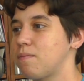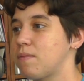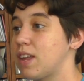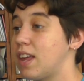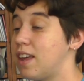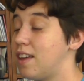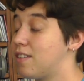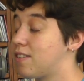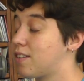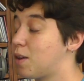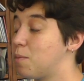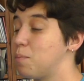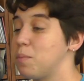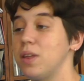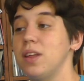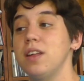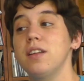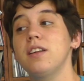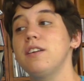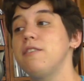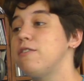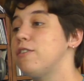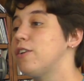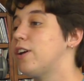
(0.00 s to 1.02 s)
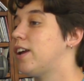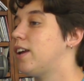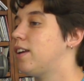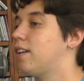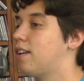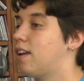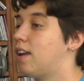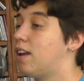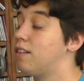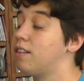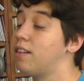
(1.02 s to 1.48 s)
it's completely free,
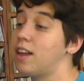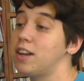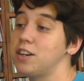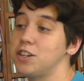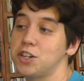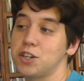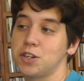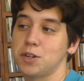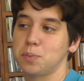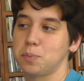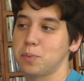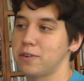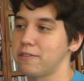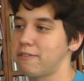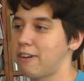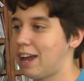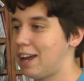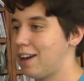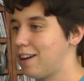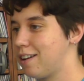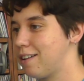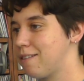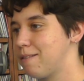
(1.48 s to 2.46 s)
and lunch is provided.